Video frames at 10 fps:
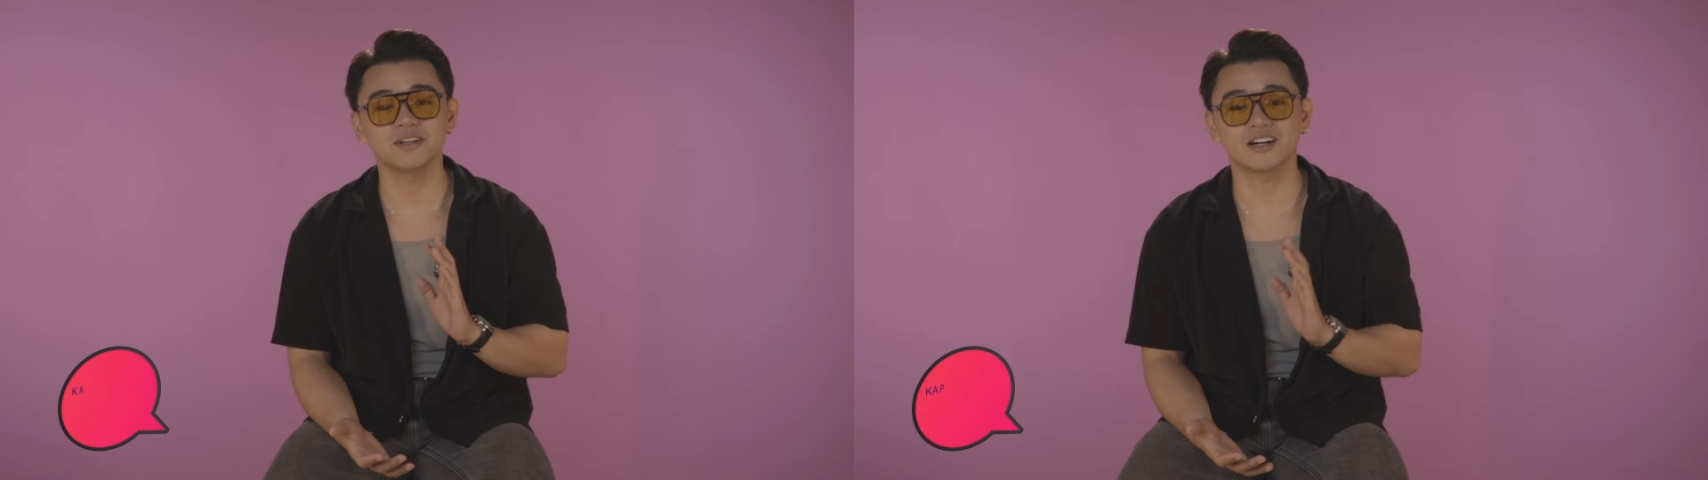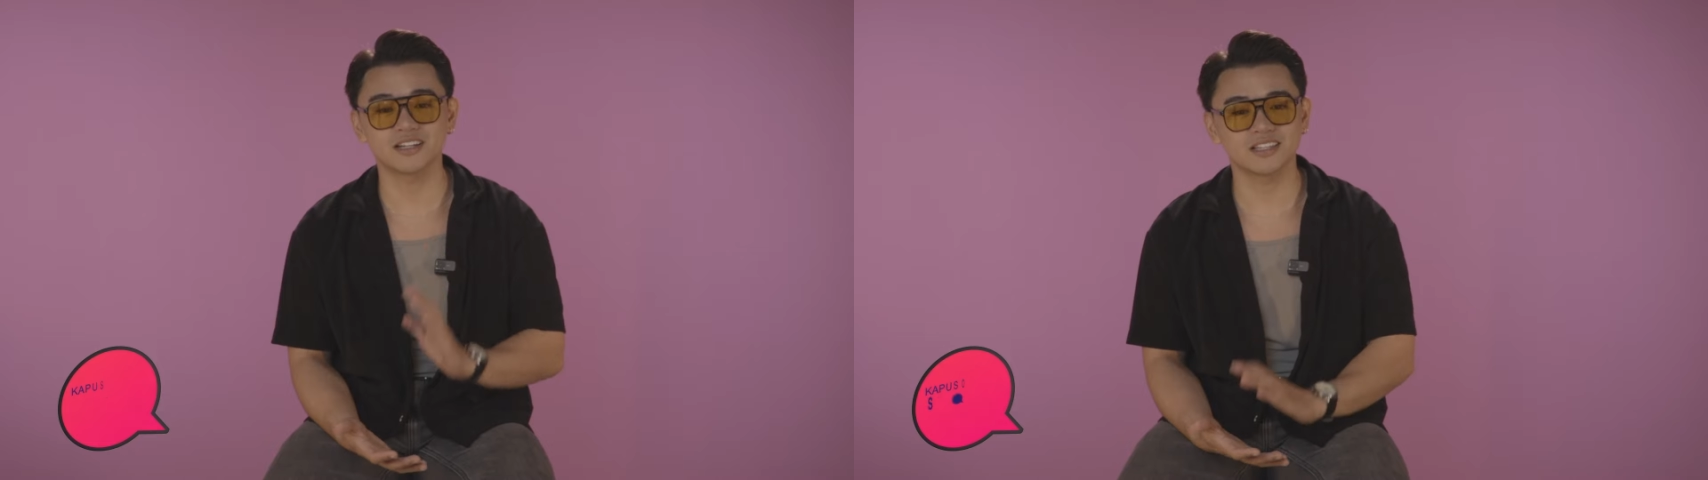
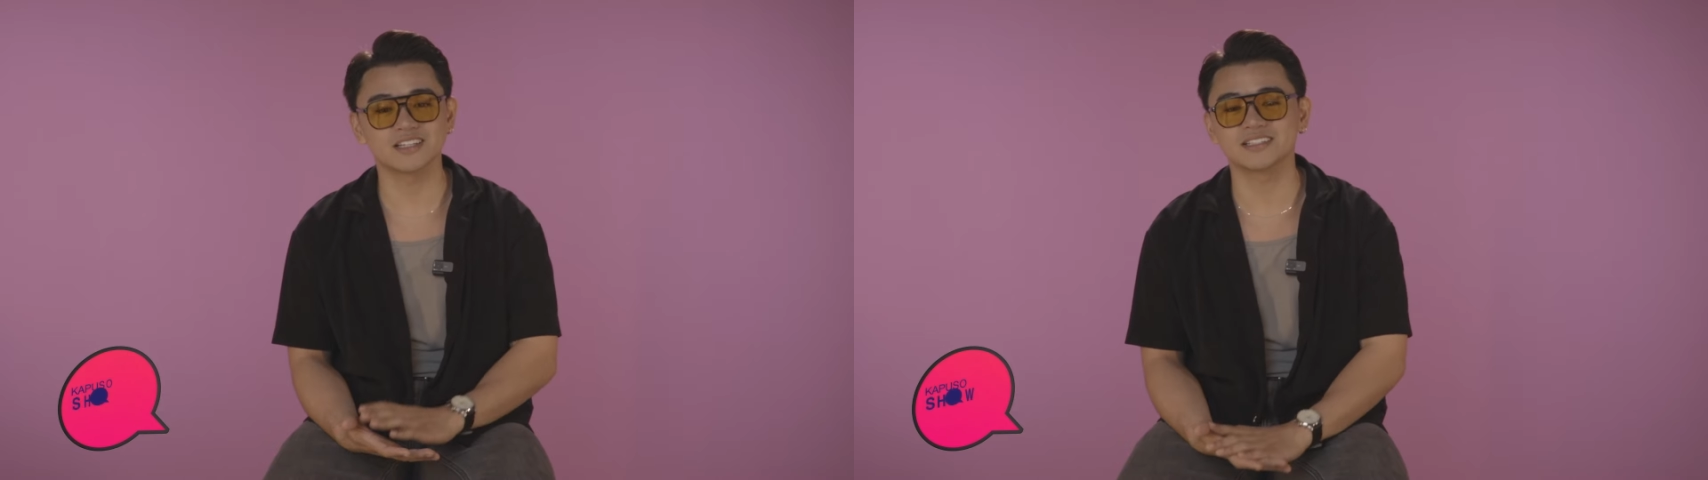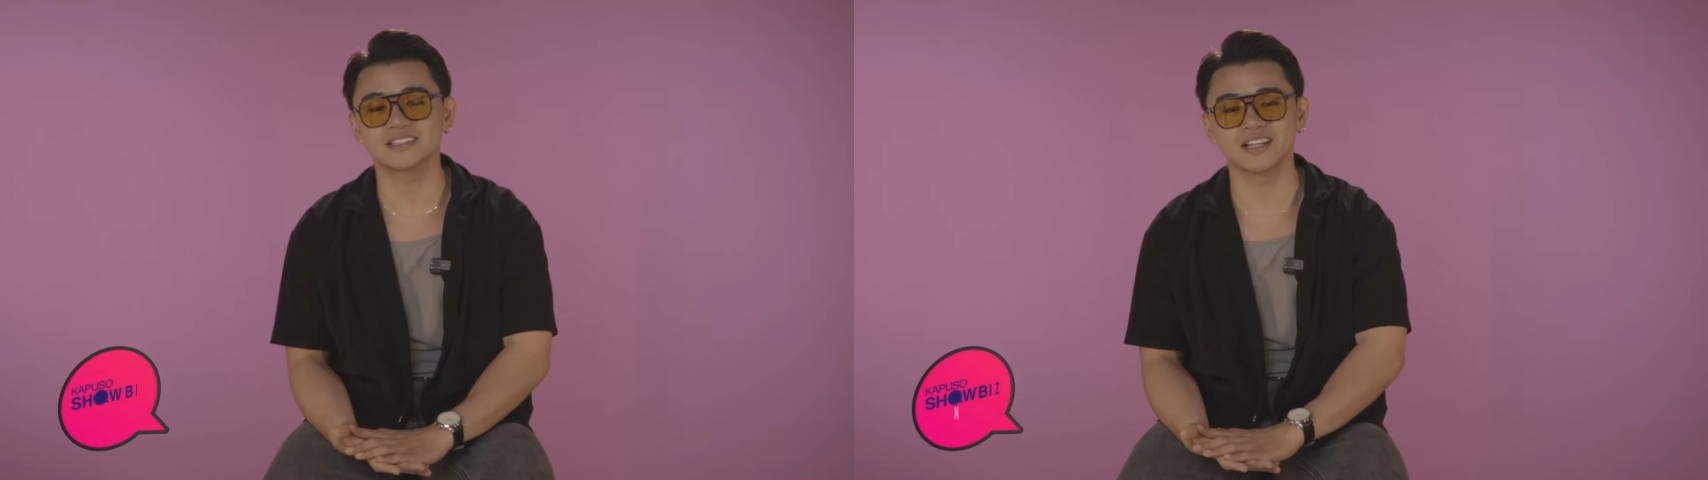
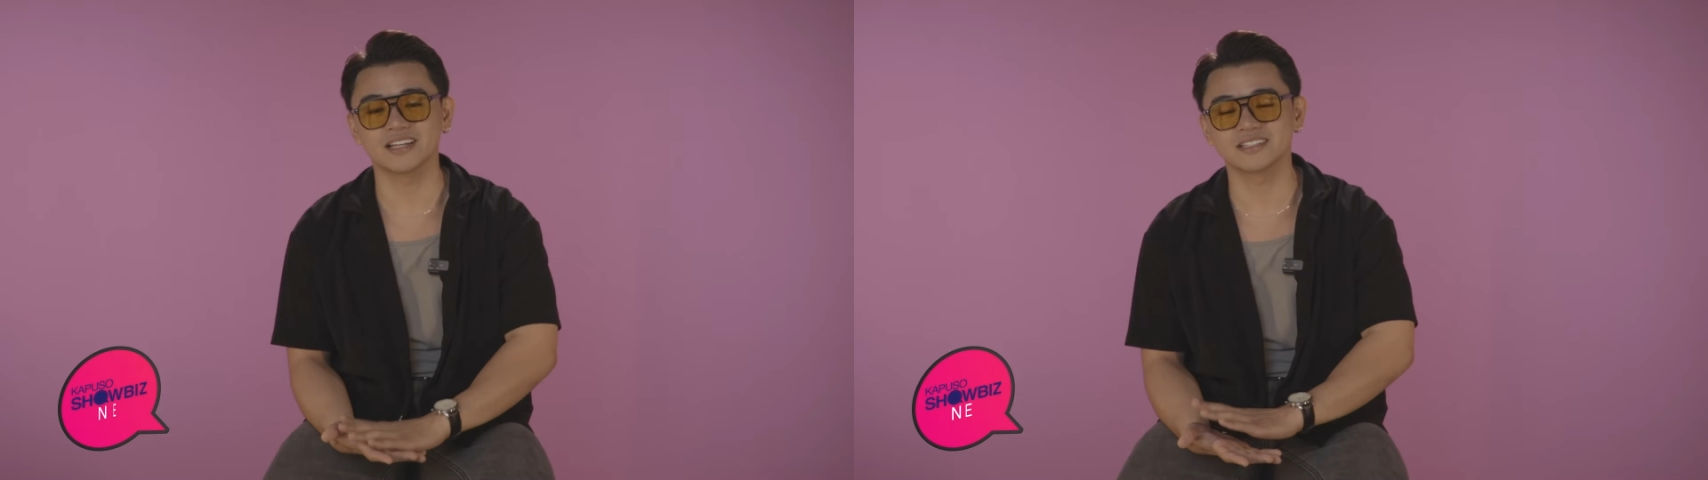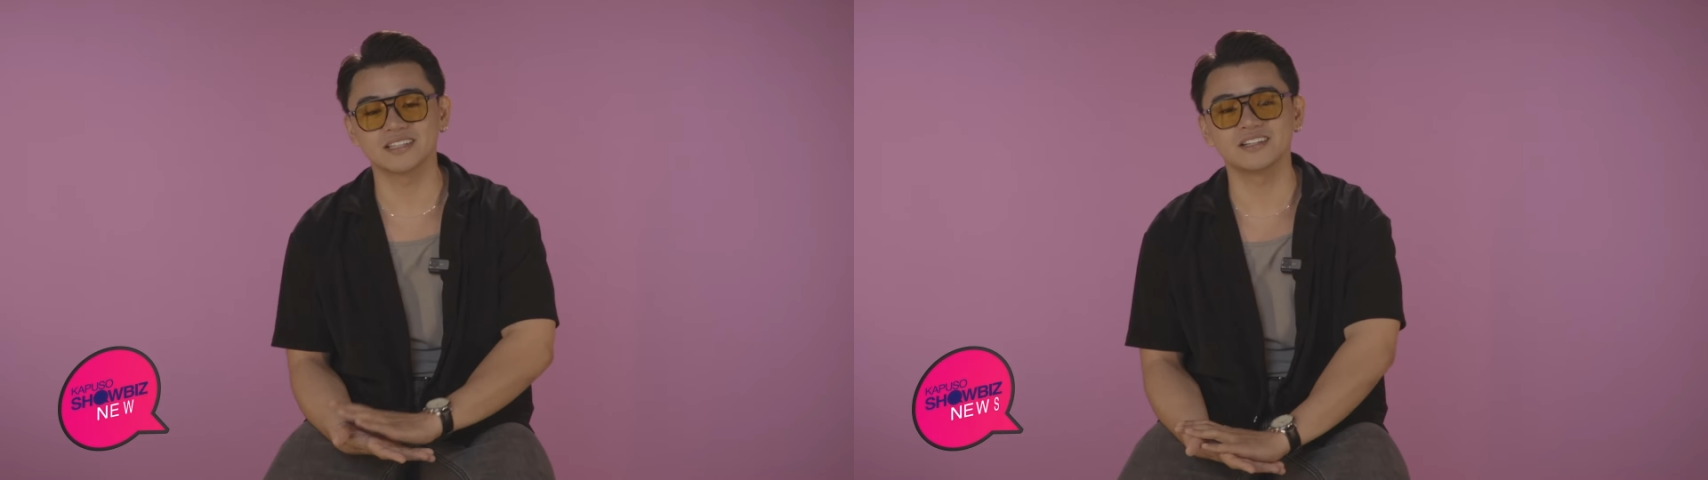artists
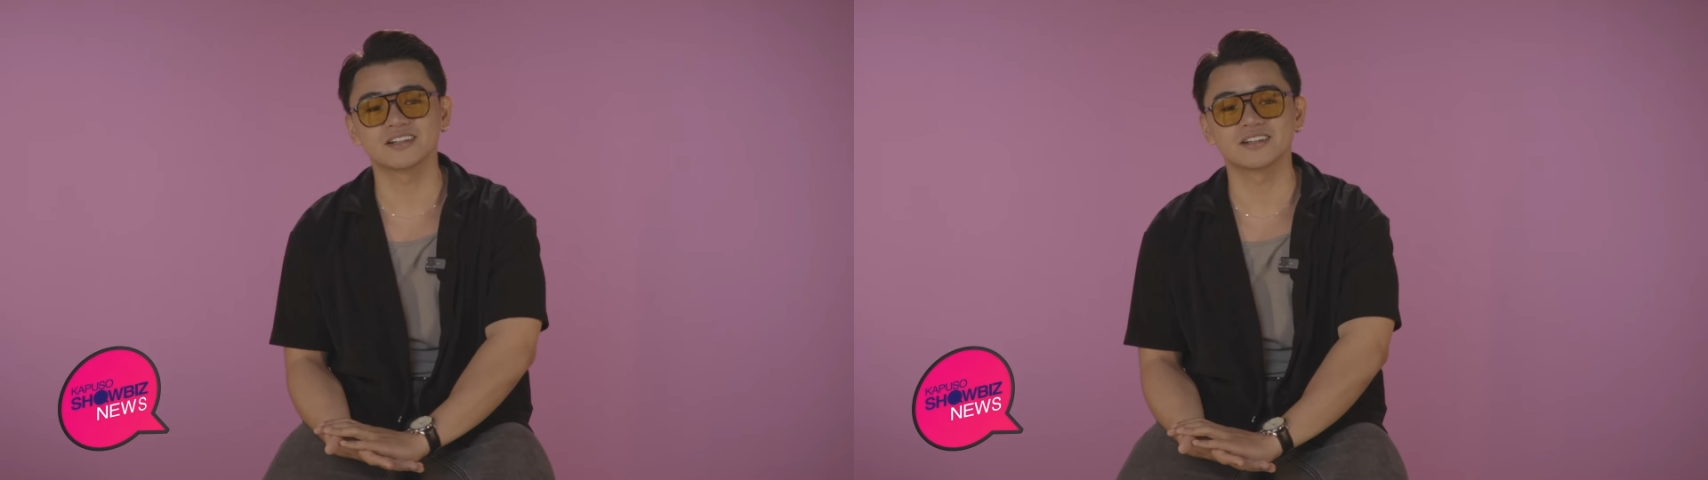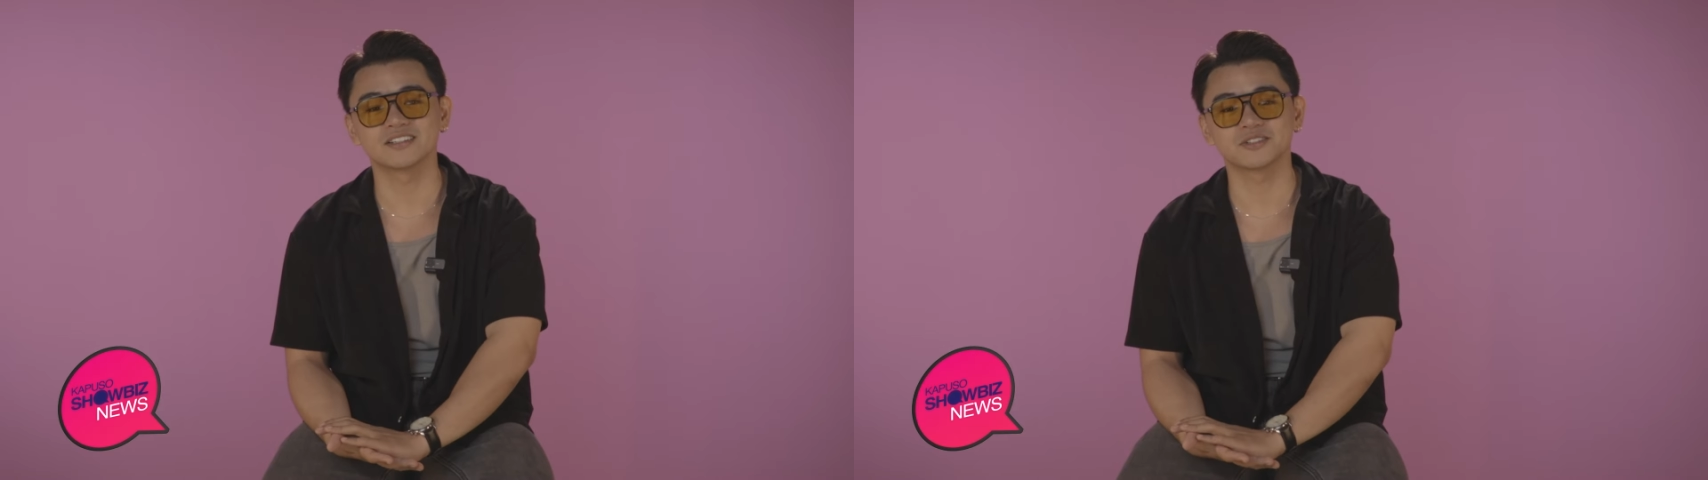like
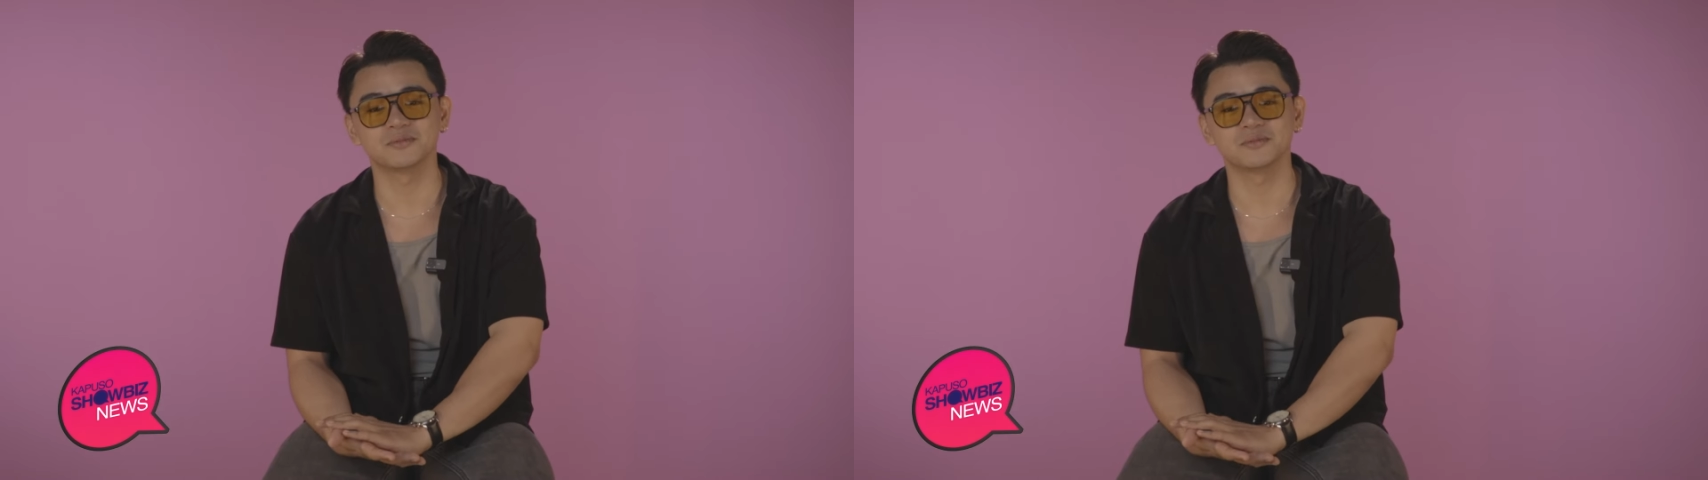singers,